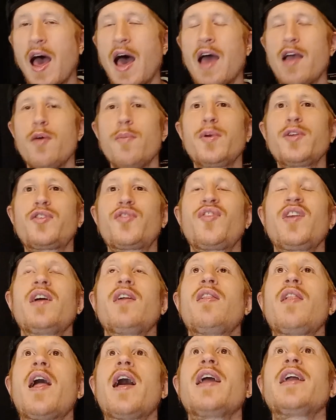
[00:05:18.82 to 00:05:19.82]
I almost
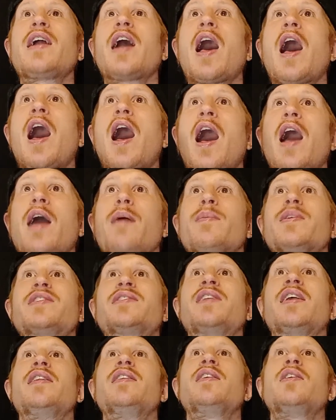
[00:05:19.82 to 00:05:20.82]
feel like I'm
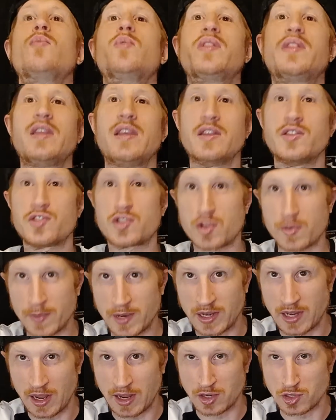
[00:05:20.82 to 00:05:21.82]
ascending with the
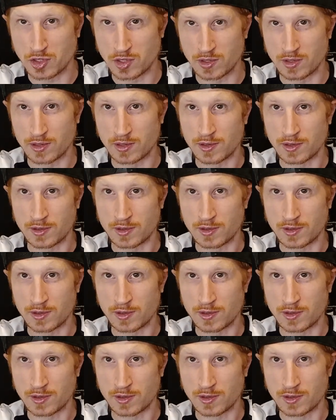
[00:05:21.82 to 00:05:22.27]
instrumentation.